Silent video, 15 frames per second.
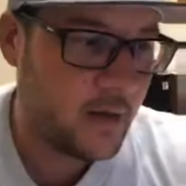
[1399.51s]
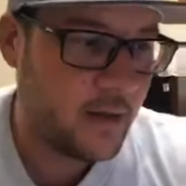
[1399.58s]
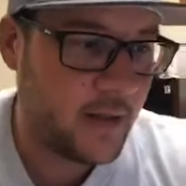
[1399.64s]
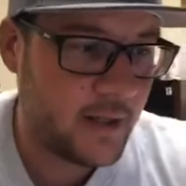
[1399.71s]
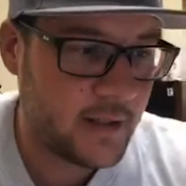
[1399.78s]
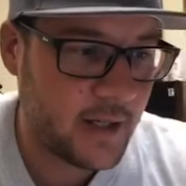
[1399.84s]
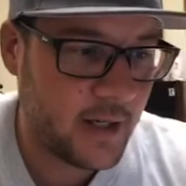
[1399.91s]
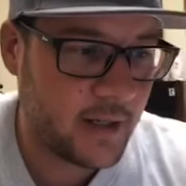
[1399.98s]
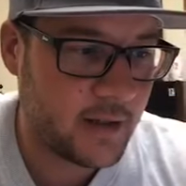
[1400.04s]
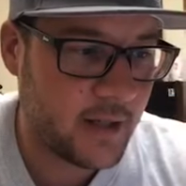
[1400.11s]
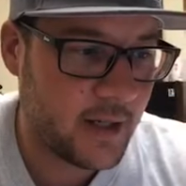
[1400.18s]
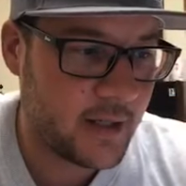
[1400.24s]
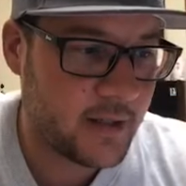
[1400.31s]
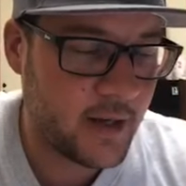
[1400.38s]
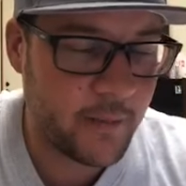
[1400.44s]
they take
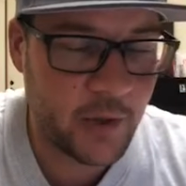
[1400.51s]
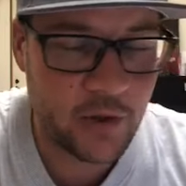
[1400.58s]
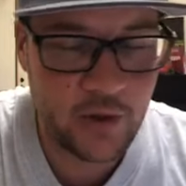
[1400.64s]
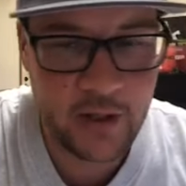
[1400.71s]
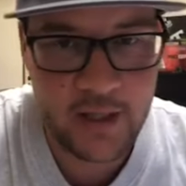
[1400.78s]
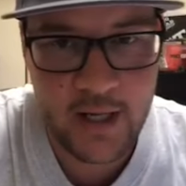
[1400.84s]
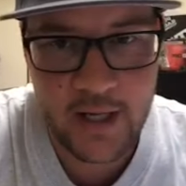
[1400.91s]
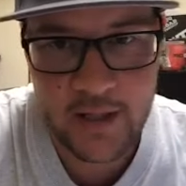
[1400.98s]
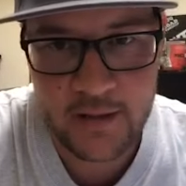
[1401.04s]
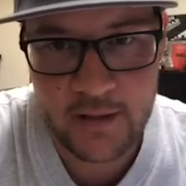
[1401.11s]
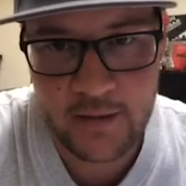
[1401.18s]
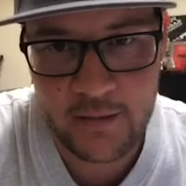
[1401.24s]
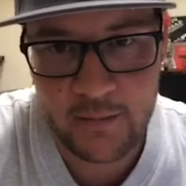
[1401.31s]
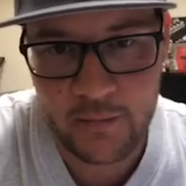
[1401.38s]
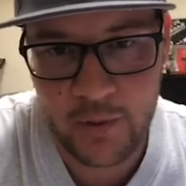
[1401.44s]
their summer
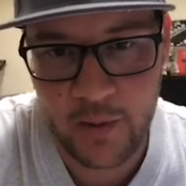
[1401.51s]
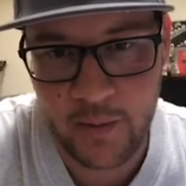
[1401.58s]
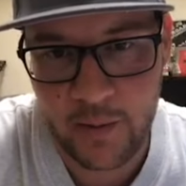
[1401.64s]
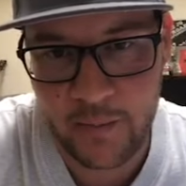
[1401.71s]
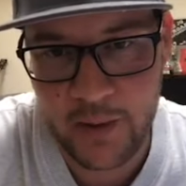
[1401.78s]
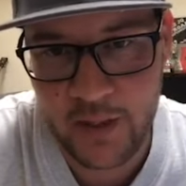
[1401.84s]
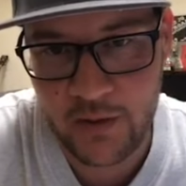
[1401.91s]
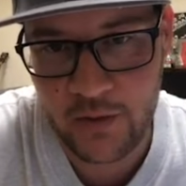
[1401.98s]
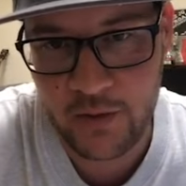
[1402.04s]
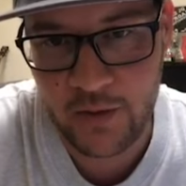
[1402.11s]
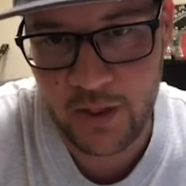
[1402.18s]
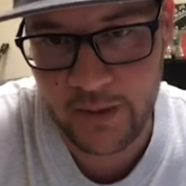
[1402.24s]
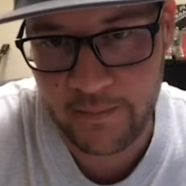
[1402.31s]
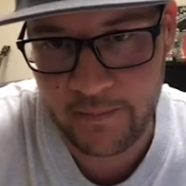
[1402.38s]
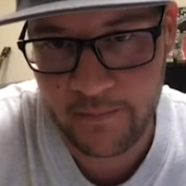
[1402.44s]
holidays probably
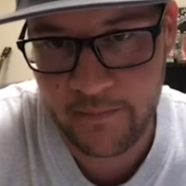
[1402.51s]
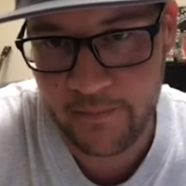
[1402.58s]
during